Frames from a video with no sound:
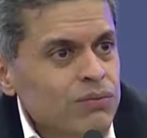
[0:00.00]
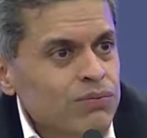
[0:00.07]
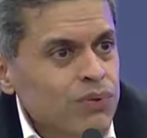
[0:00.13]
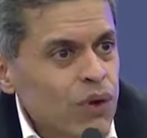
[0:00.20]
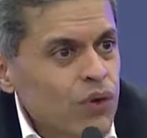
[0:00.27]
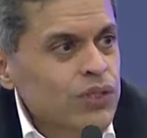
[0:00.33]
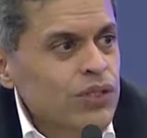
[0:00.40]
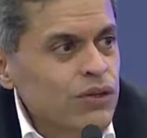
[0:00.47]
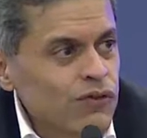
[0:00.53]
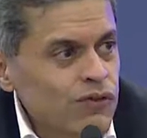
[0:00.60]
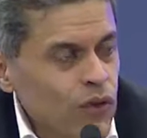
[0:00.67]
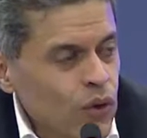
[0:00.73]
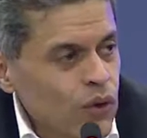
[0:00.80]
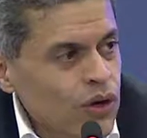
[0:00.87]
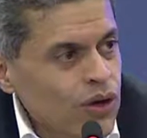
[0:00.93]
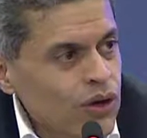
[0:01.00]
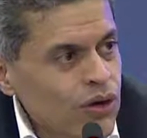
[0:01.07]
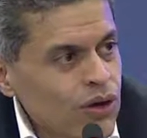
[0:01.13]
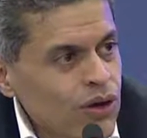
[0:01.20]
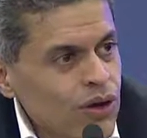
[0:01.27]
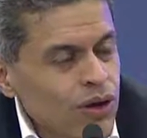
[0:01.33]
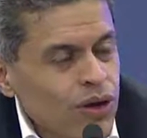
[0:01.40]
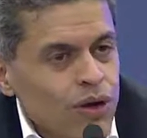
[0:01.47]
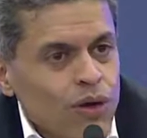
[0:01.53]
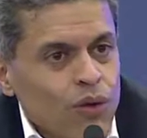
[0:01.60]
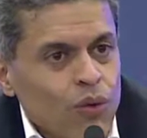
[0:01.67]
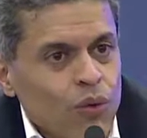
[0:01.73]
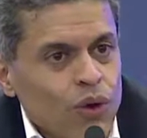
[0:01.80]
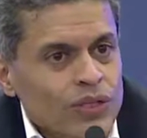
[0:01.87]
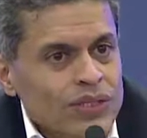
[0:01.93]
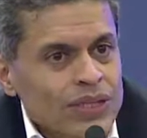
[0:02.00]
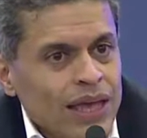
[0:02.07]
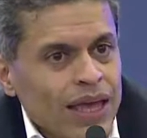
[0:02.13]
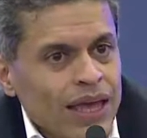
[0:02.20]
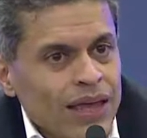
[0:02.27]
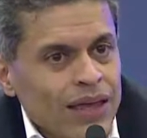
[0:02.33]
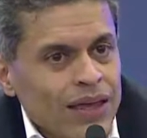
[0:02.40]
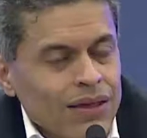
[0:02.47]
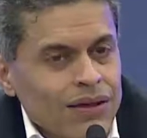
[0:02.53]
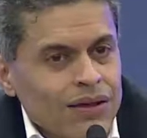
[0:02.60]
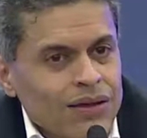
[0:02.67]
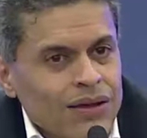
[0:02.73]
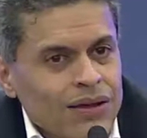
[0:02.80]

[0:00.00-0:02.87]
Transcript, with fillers: protein folder was a,